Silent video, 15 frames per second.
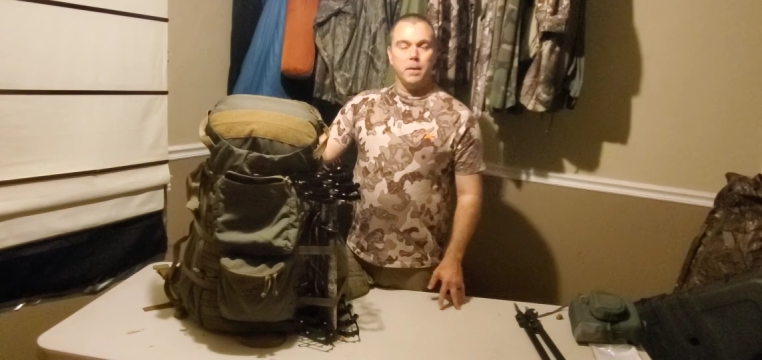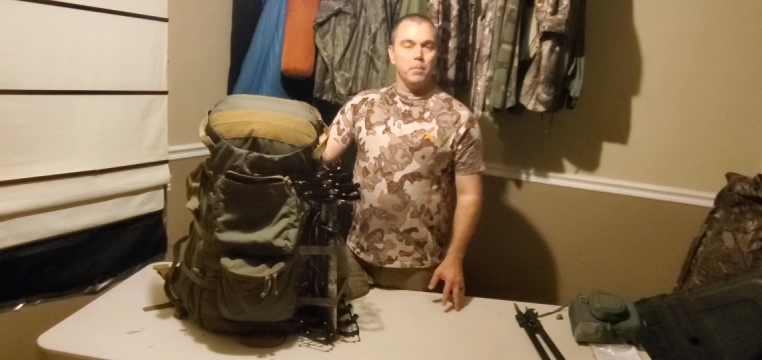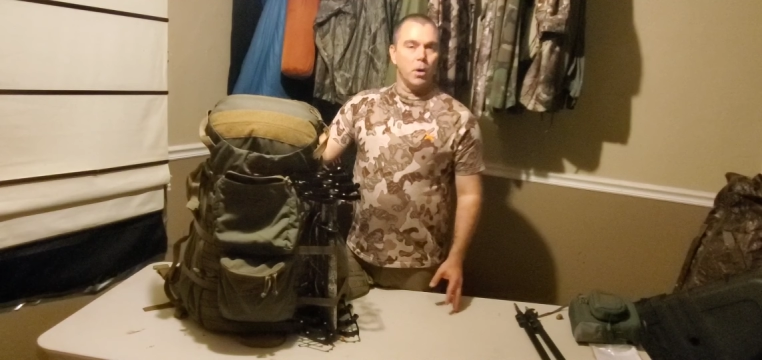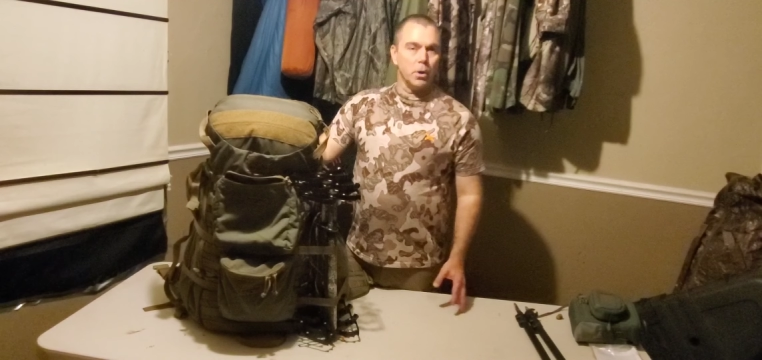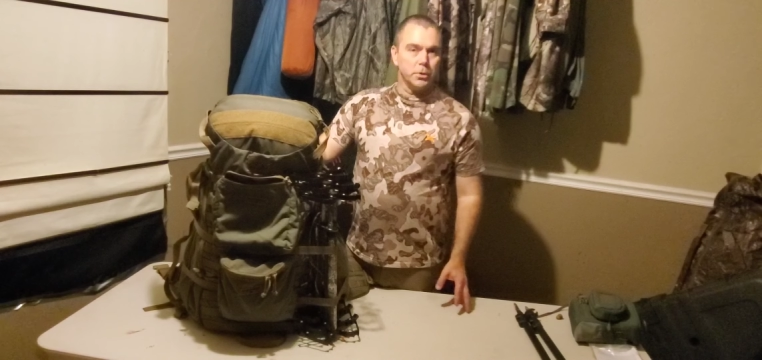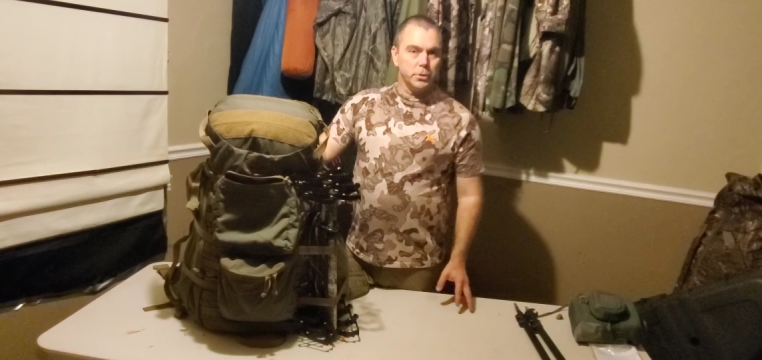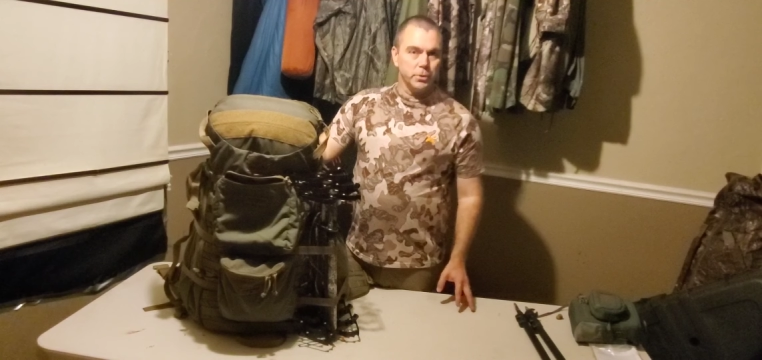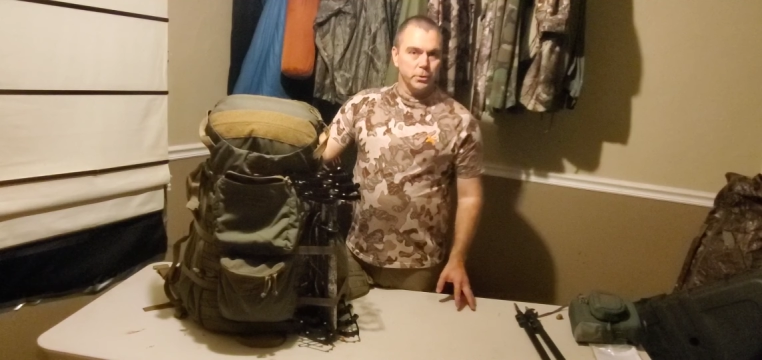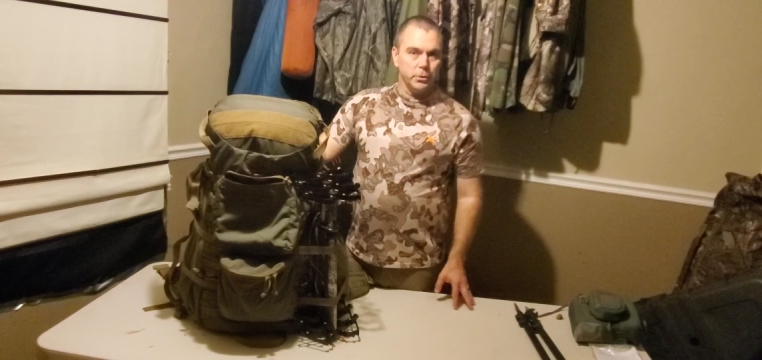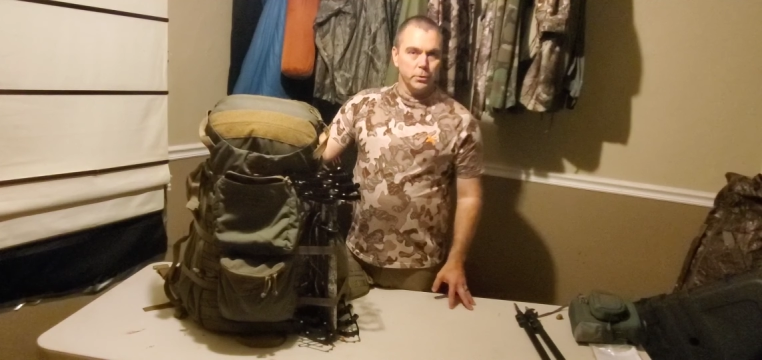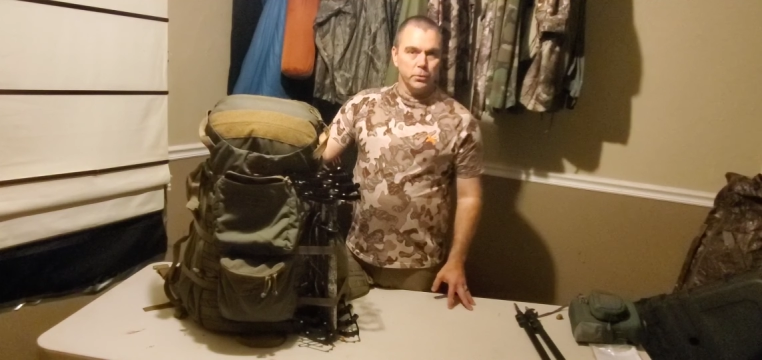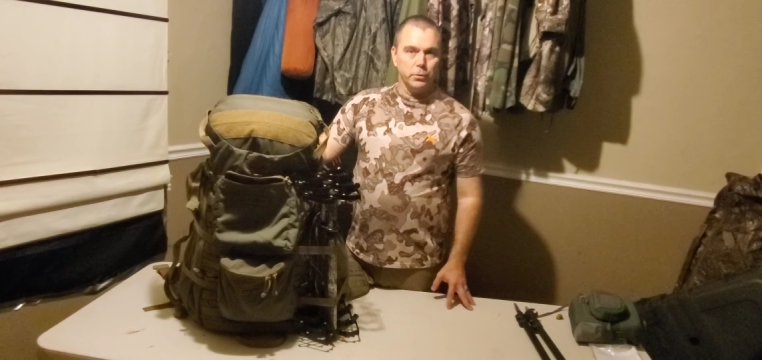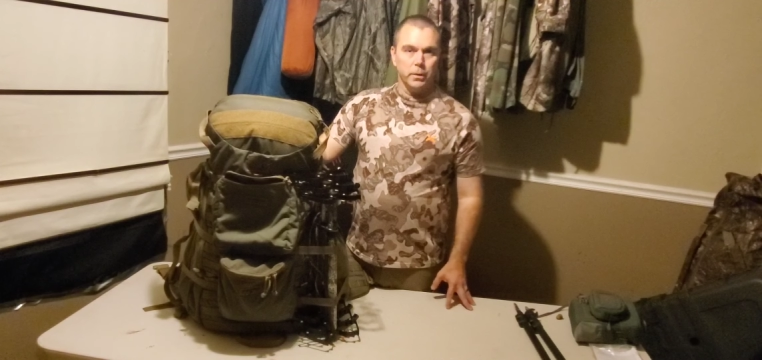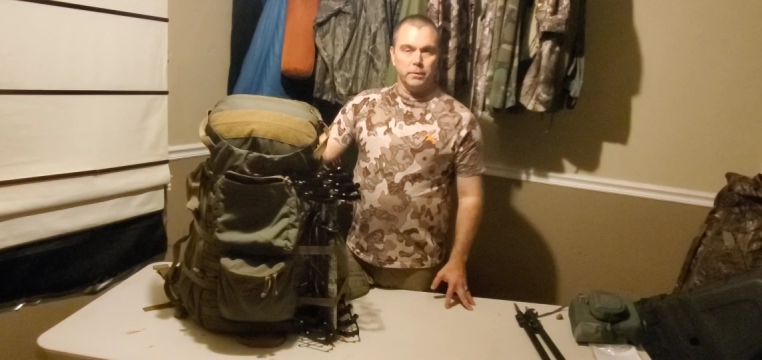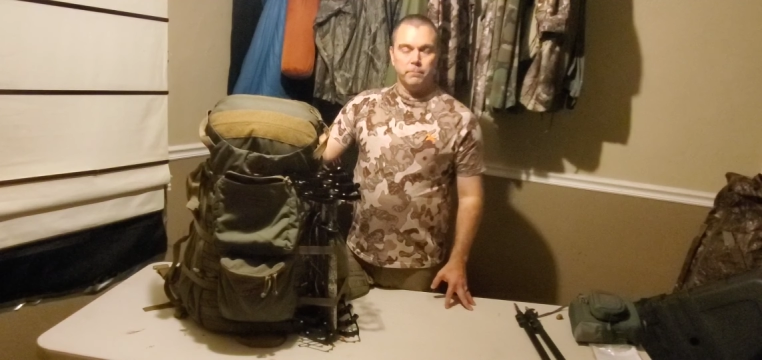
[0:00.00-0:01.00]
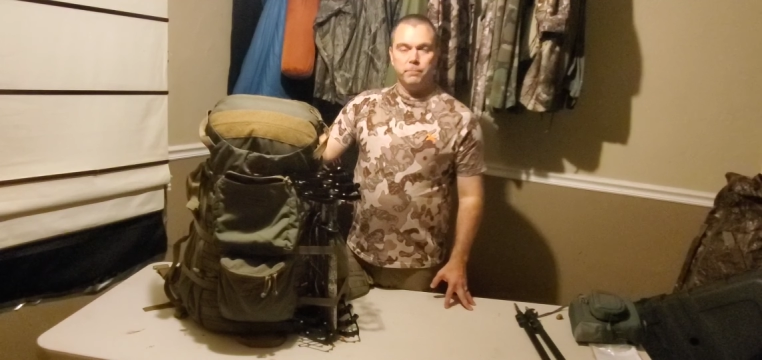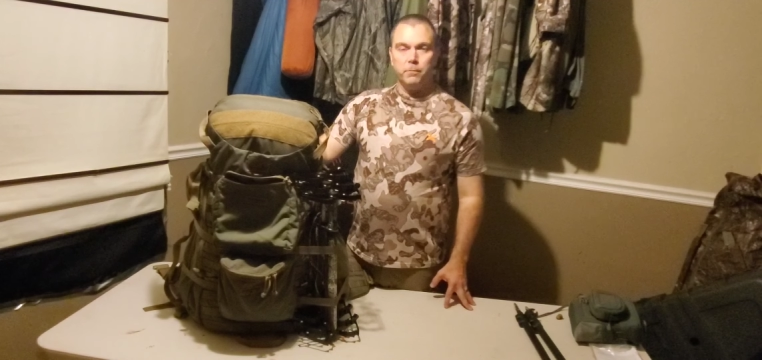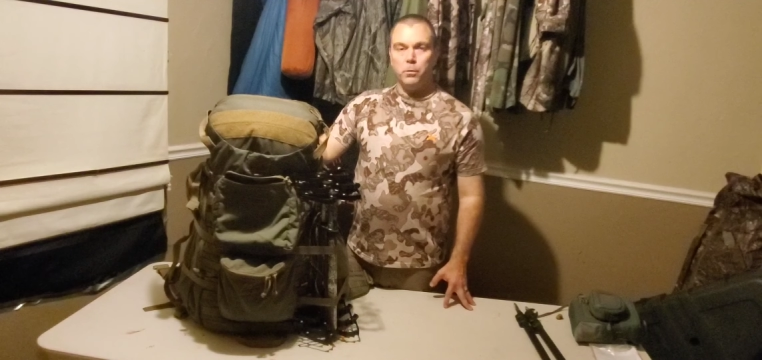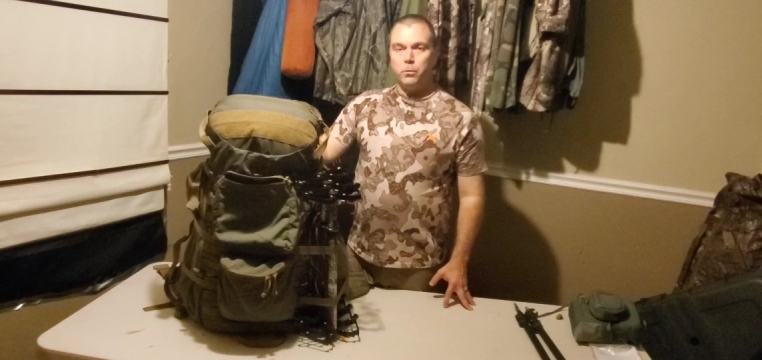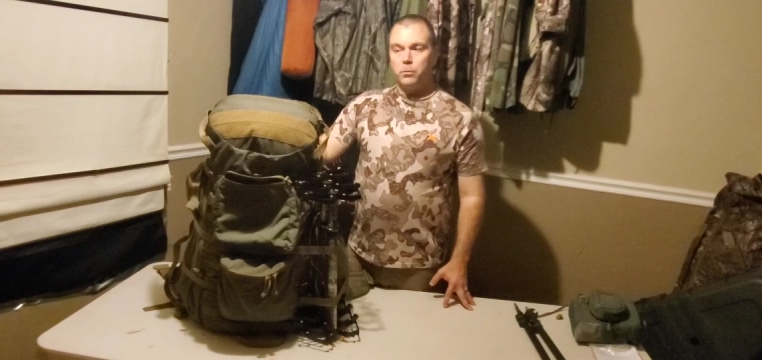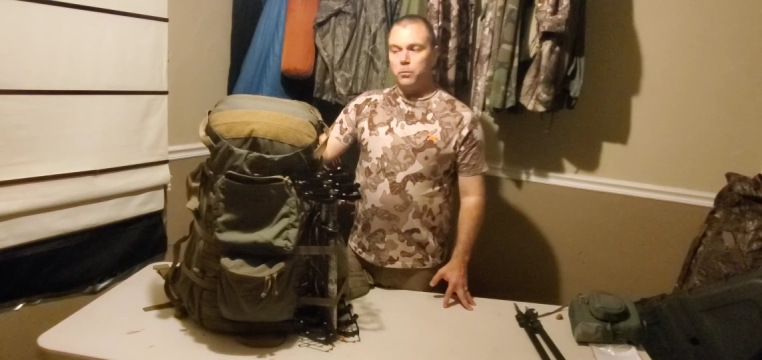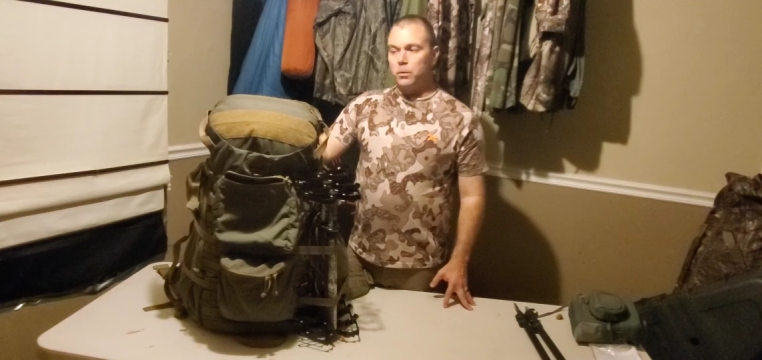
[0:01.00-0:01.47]
EMR2 and
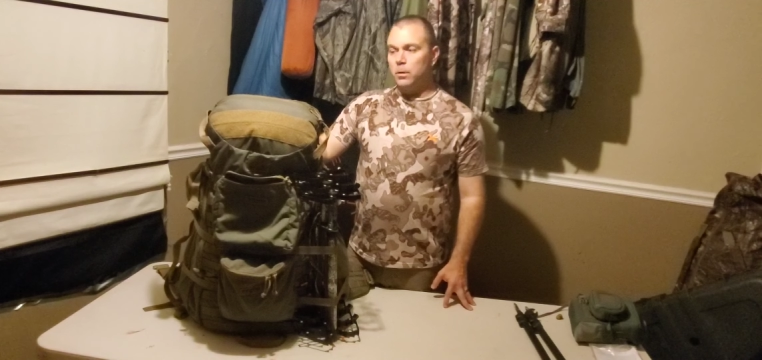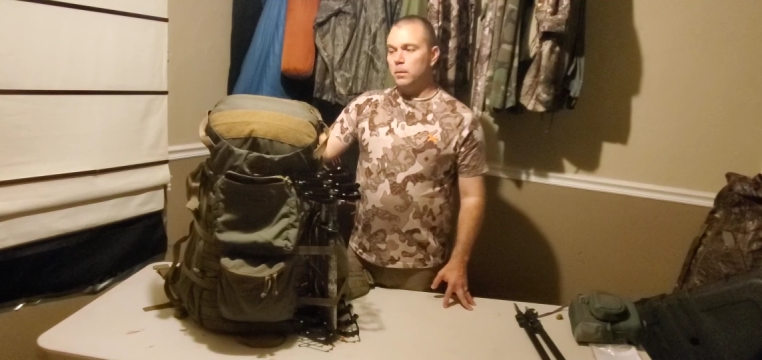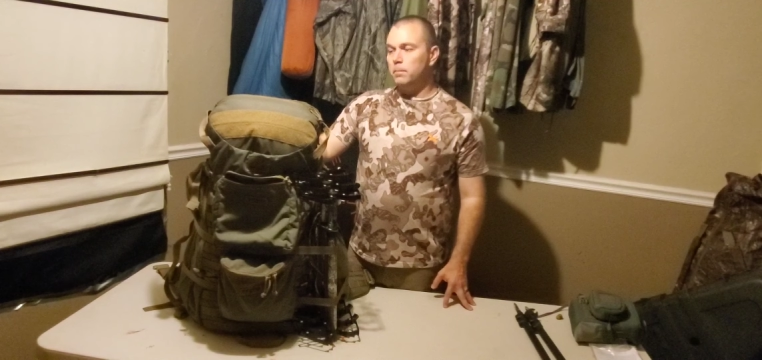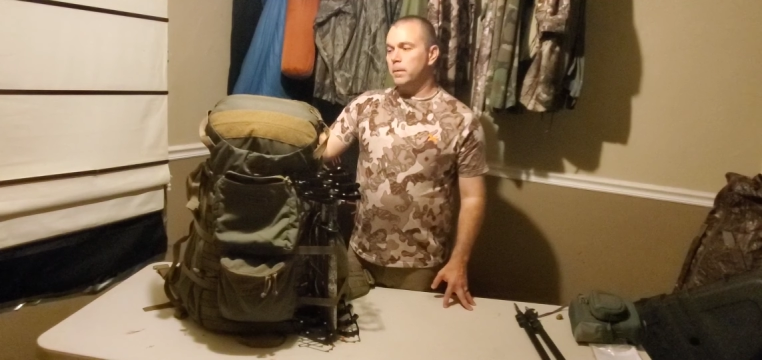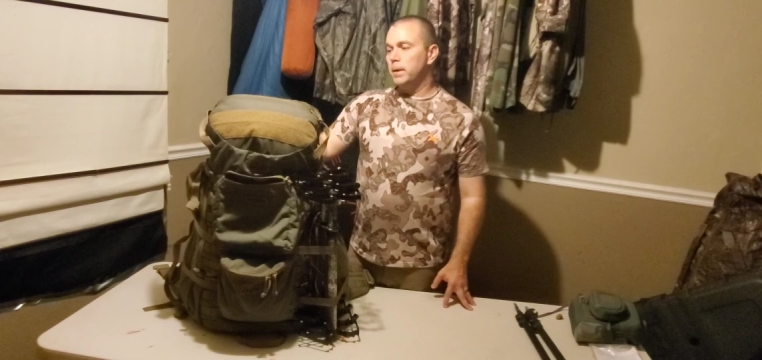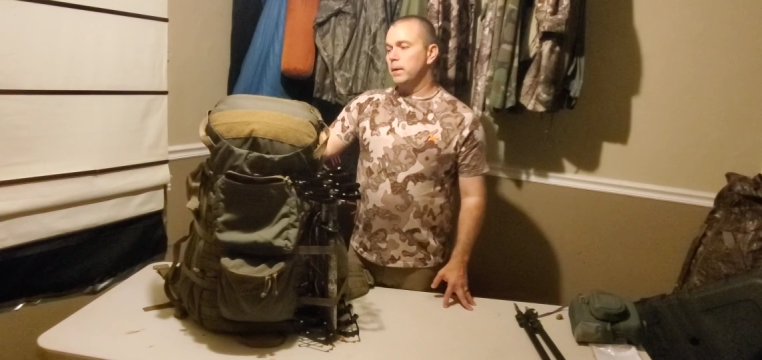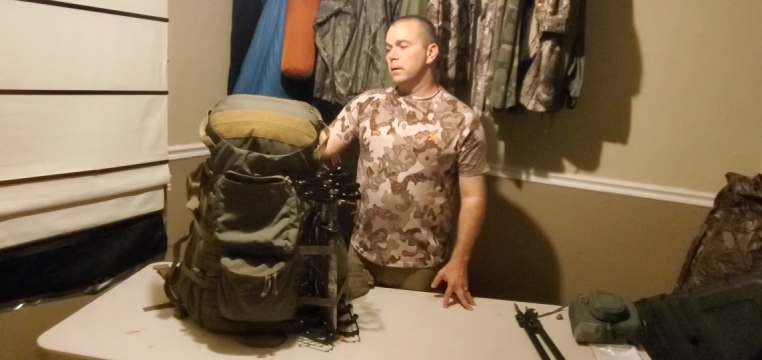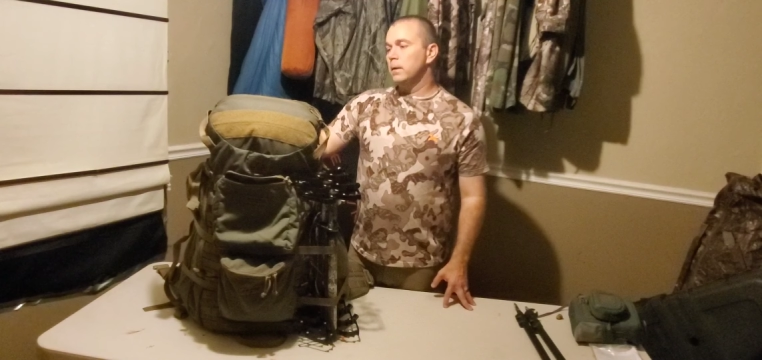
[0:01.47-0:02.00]
Fulcrum,